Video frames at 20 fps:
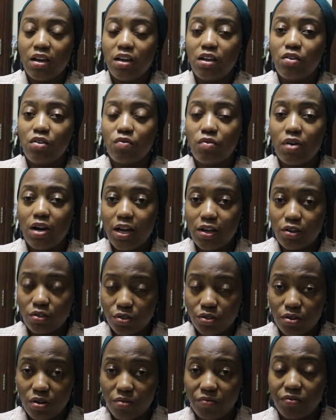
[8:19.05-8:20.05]
Inquire
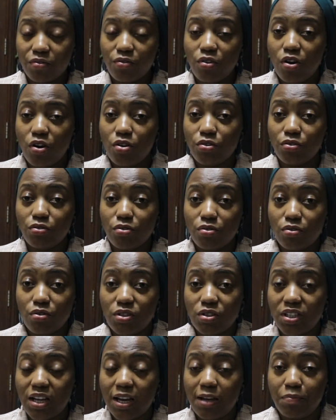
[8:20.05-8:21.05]
yourself. Go on
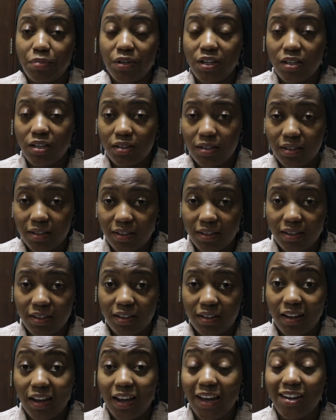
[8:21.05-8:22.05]
Google, type in
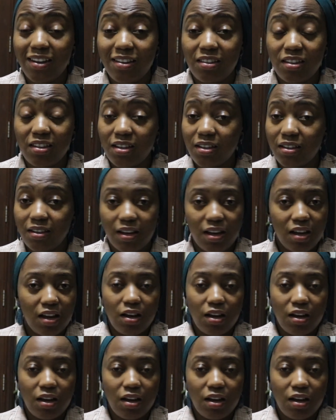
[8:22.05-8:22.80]
anything.